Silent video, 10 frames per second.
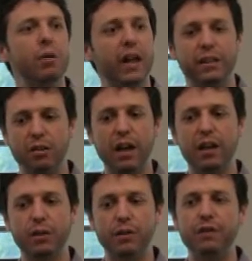Like, you got to
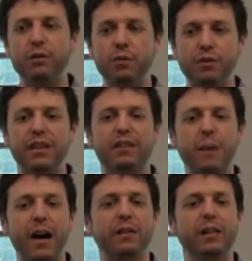learn a few new things
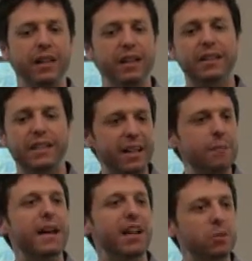about data
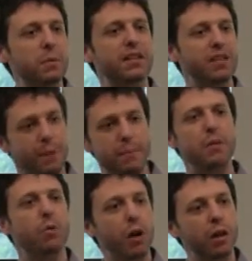management and maybe
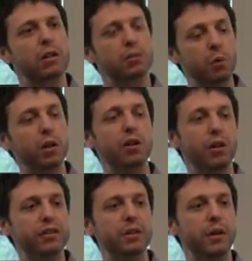work more
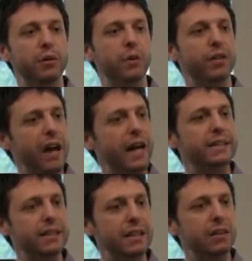closely with
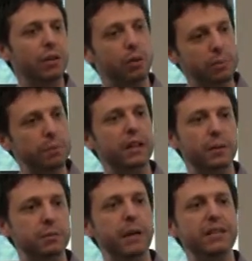IT or pick
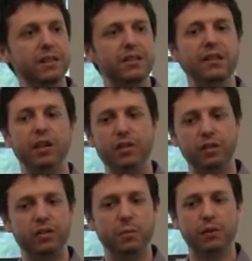up some IT skills
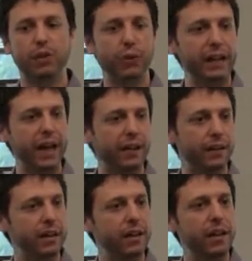in terms of learning how
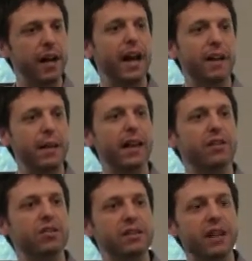to
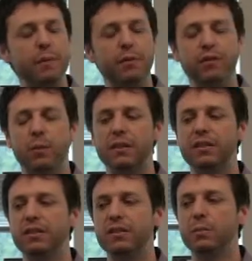manage these high performance
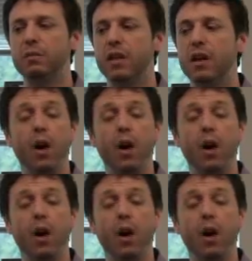systems.